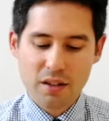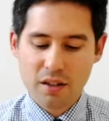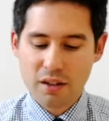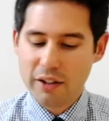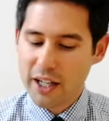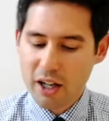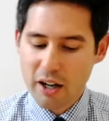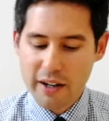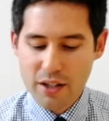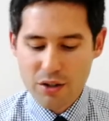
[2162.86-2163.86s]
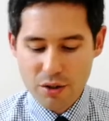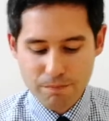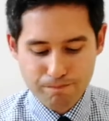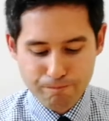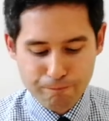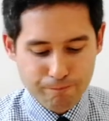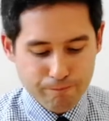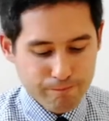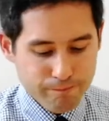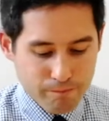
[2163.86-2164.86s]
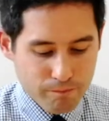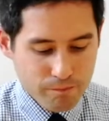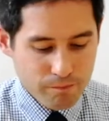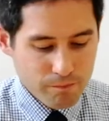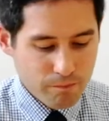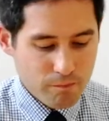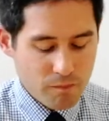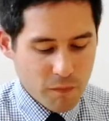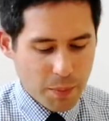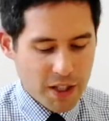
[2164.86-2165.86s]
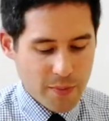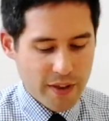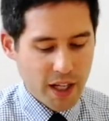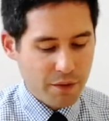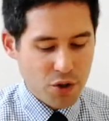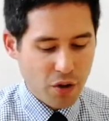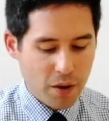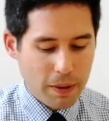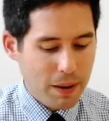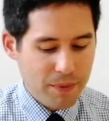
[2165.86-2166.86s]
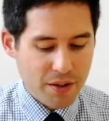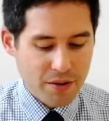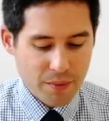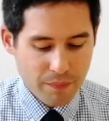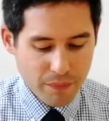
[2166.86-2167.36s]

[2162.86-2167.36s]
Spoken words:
great courage. It makes me think of John the Baptist.